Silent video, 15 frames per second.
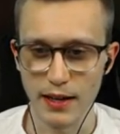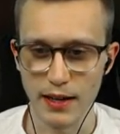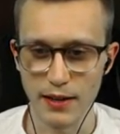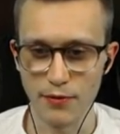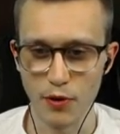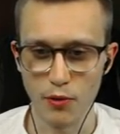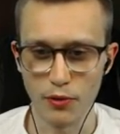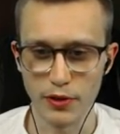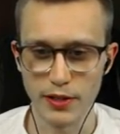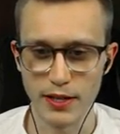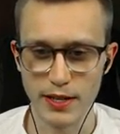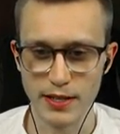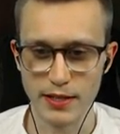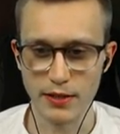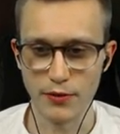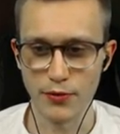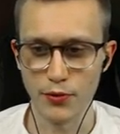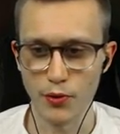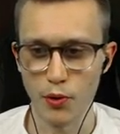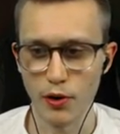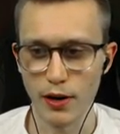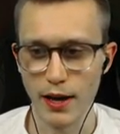I've only tested
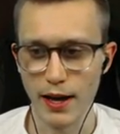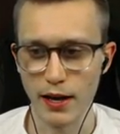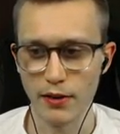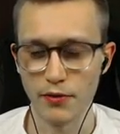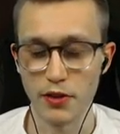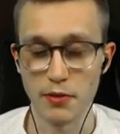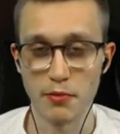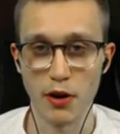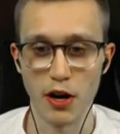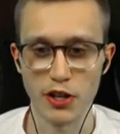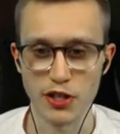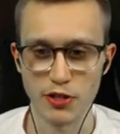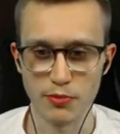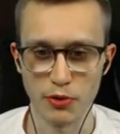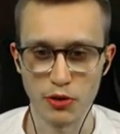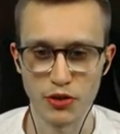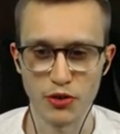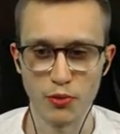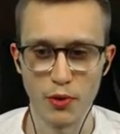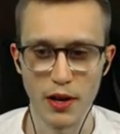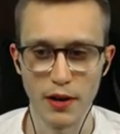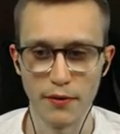4 out of the possible
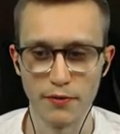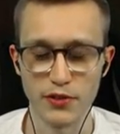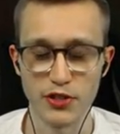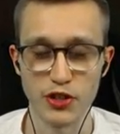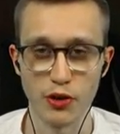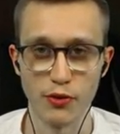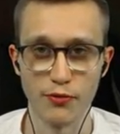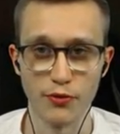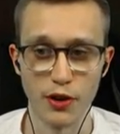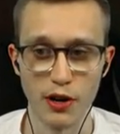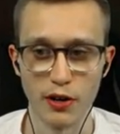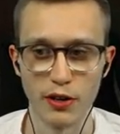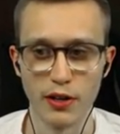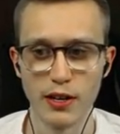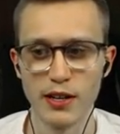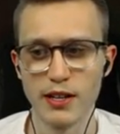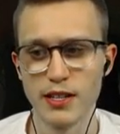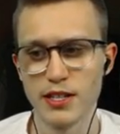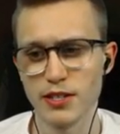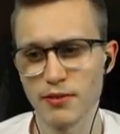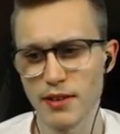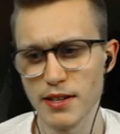12 so far,
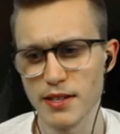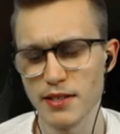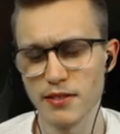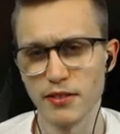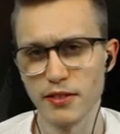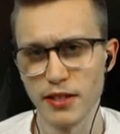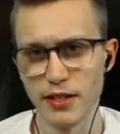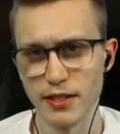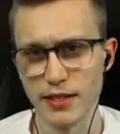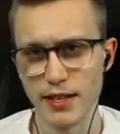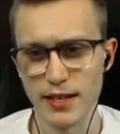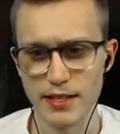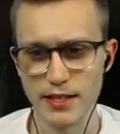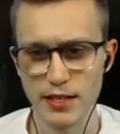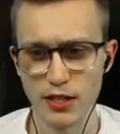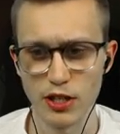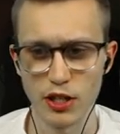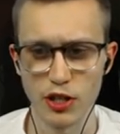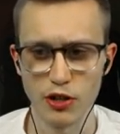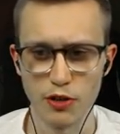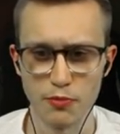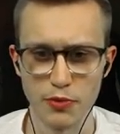so I still need to test
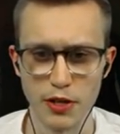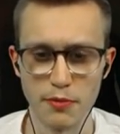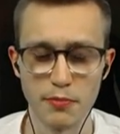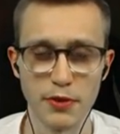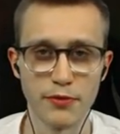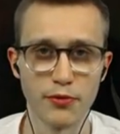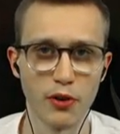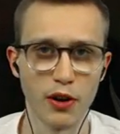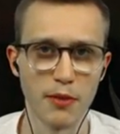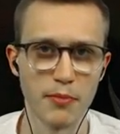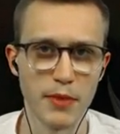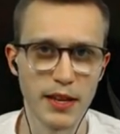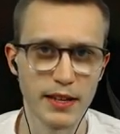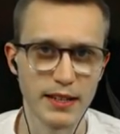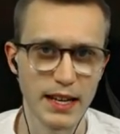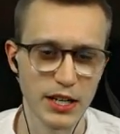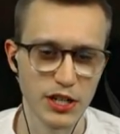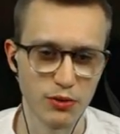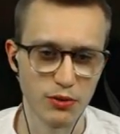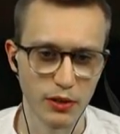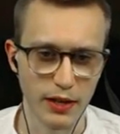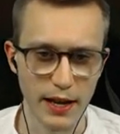a good bit before I'll make an
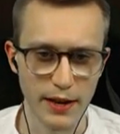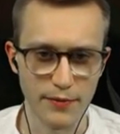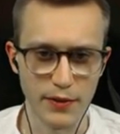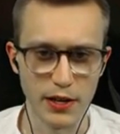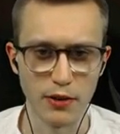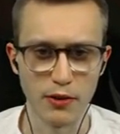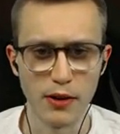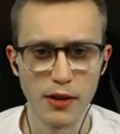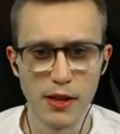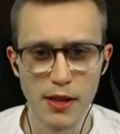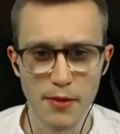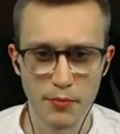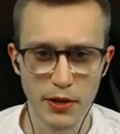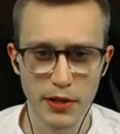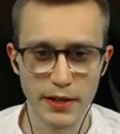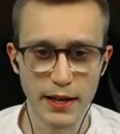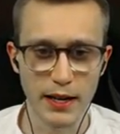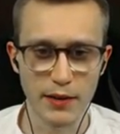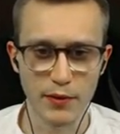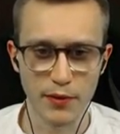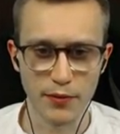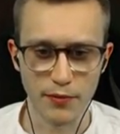actual guide video. But
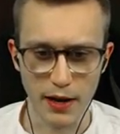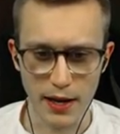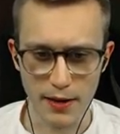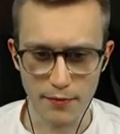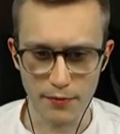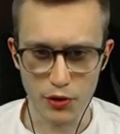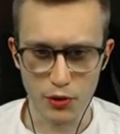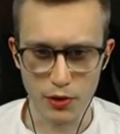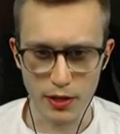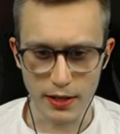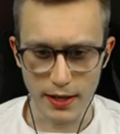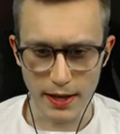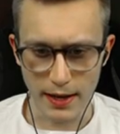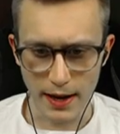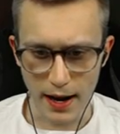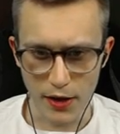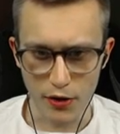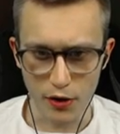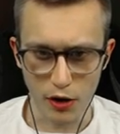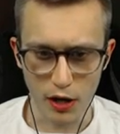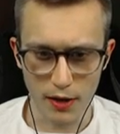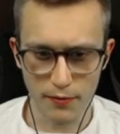at level 5 you can get
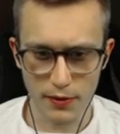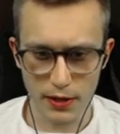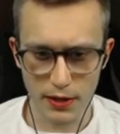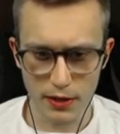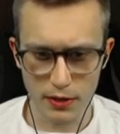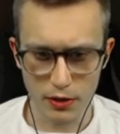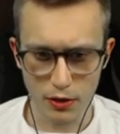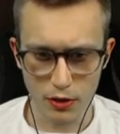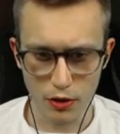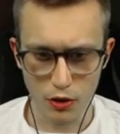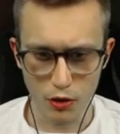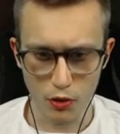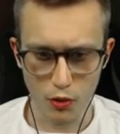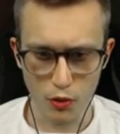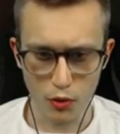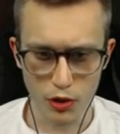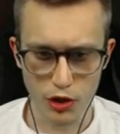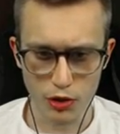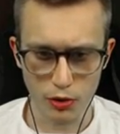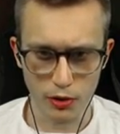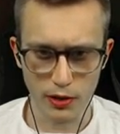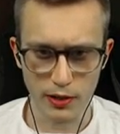either loving or
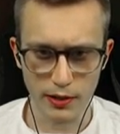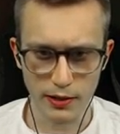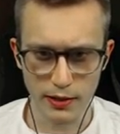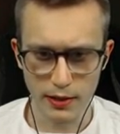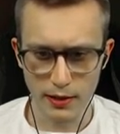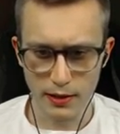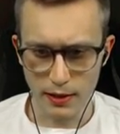shortcut.